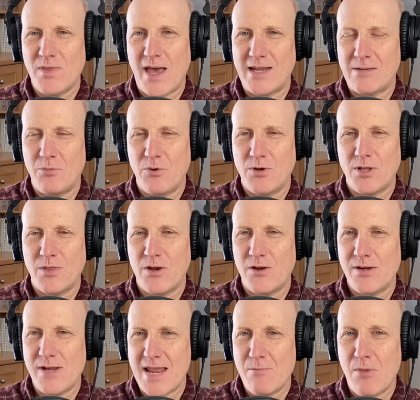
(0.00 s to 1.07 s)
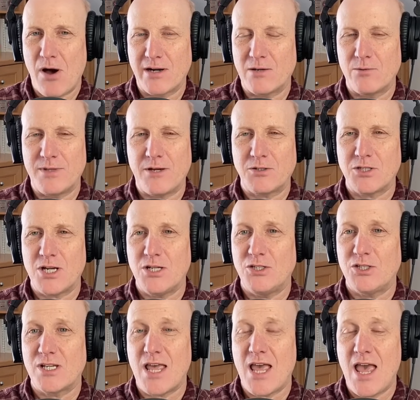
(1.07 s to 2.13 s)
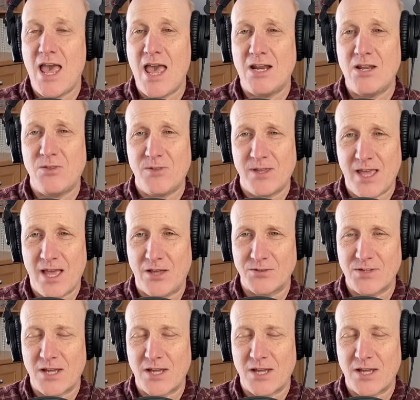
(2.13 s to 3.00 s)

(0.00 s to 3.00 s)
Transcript: that and putting their name on it without changing anything else,